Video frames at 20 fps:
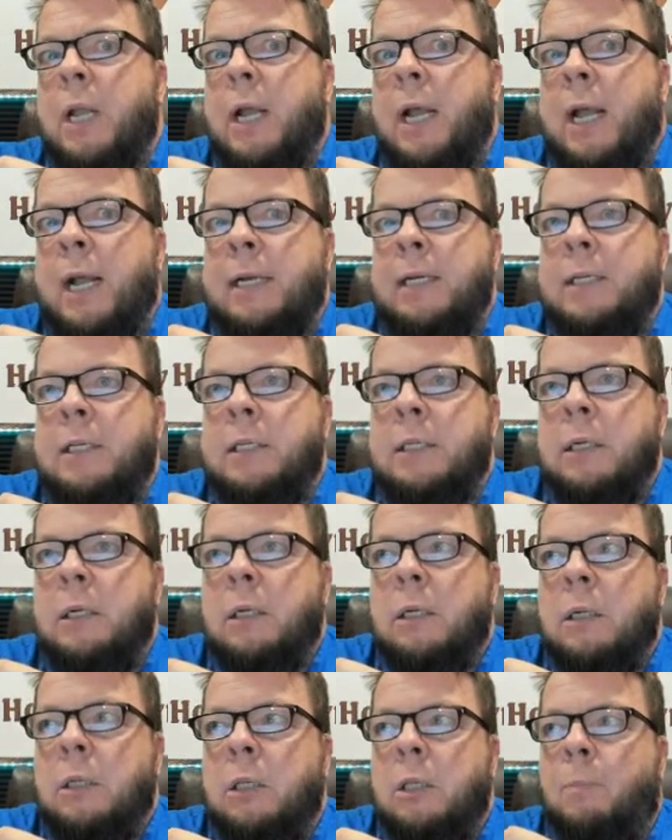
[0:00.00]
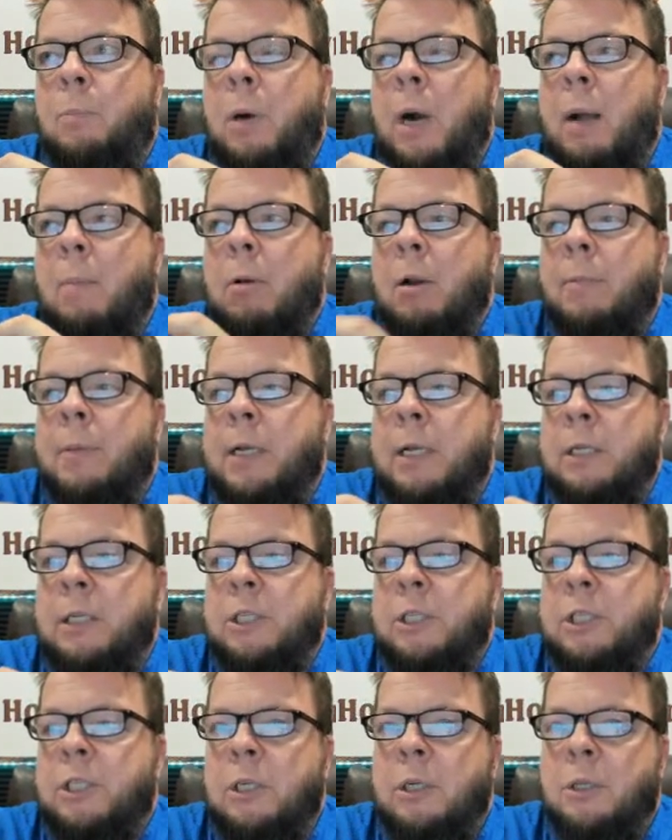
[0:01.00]
And the problem
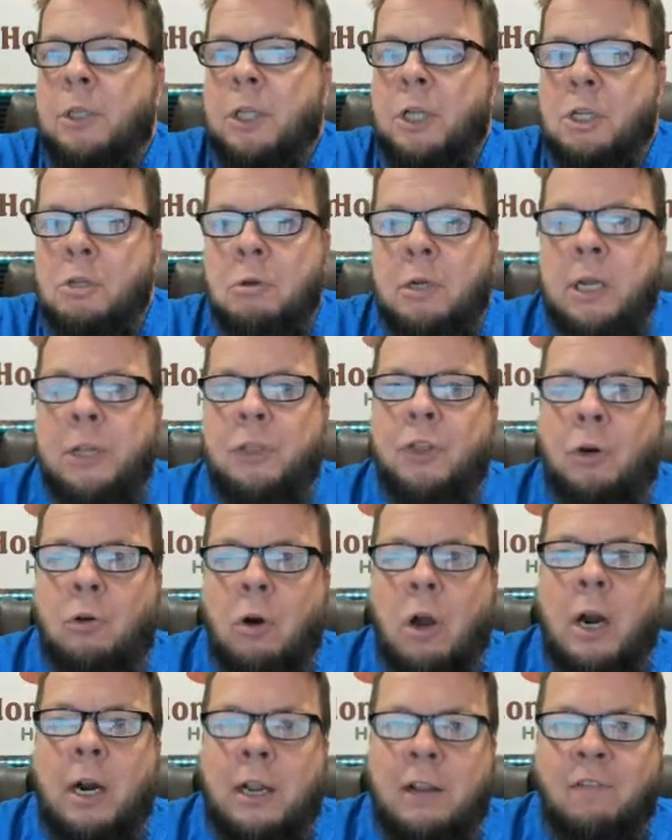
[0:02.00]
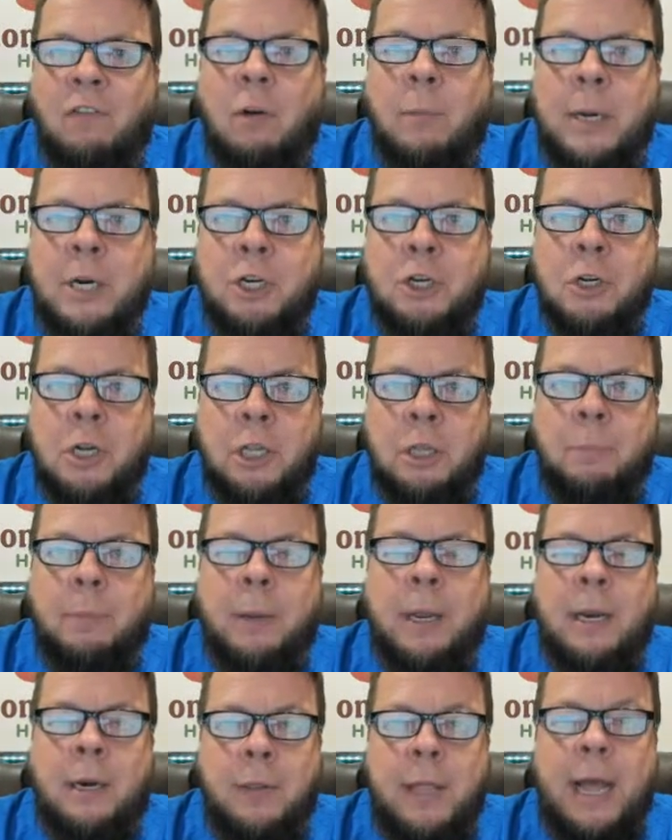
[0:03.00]
is that you get the chronic inflammation, you get the
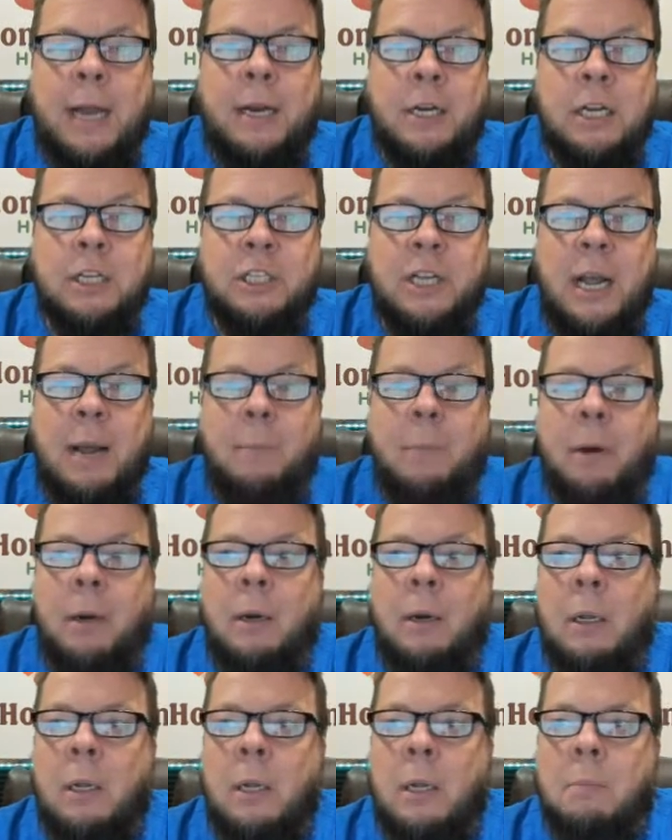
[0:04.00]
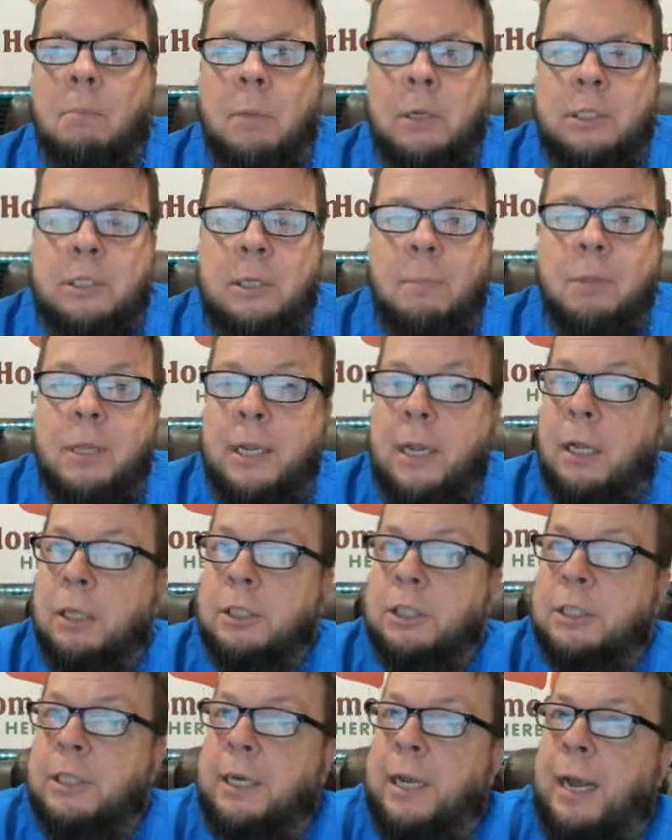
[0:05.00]
pain. That does happen. But something
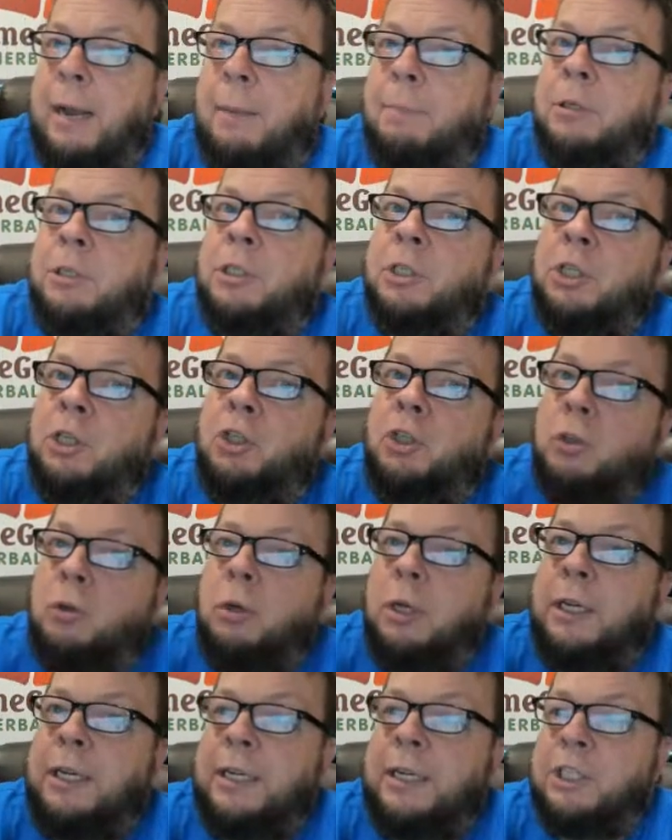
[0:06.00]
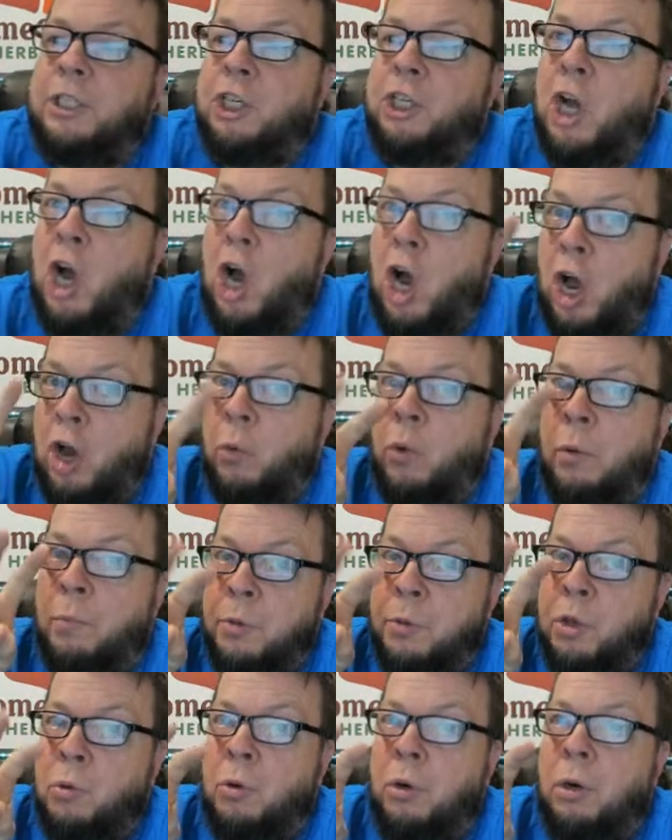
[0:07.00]
else that happens that truly is an
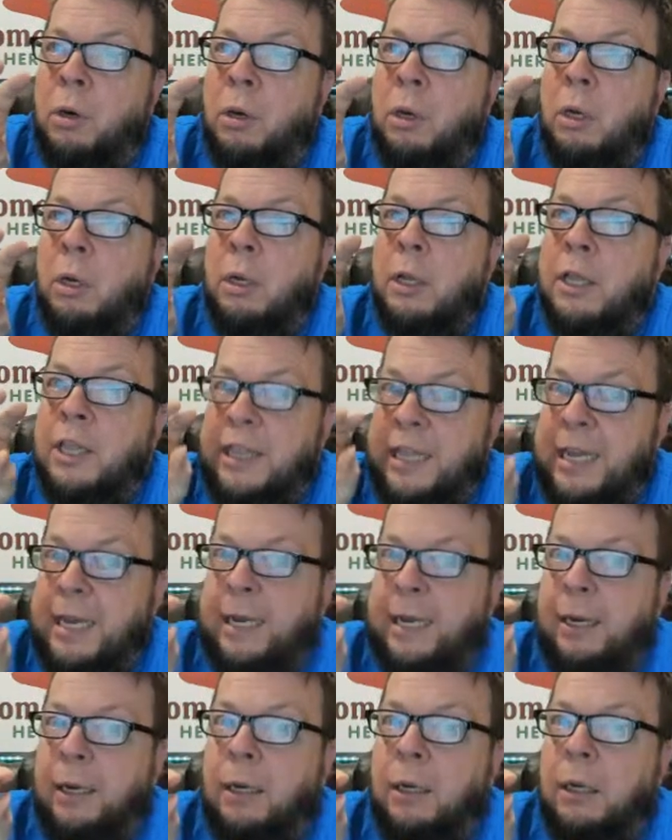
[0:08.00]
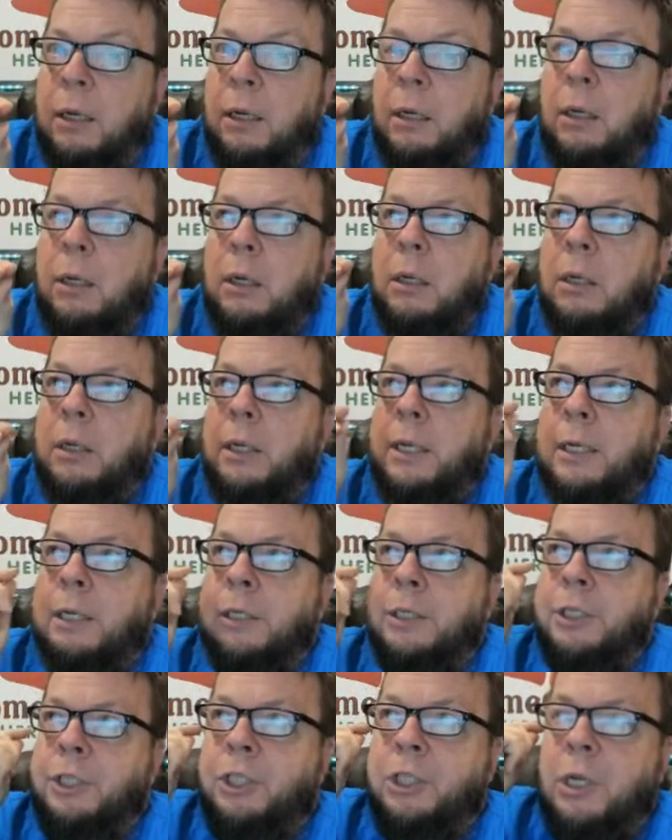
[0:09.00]
autoimmune thing
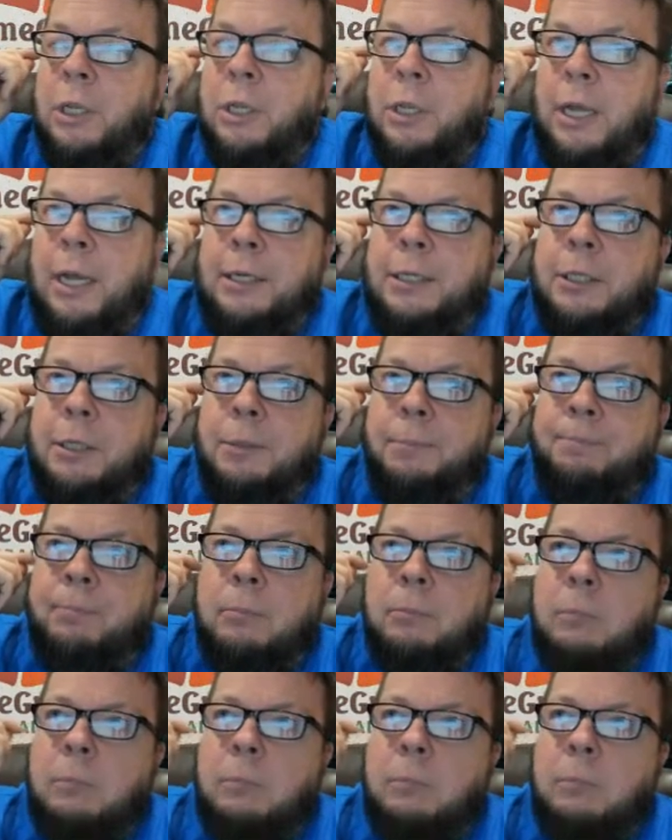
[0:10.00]
is that,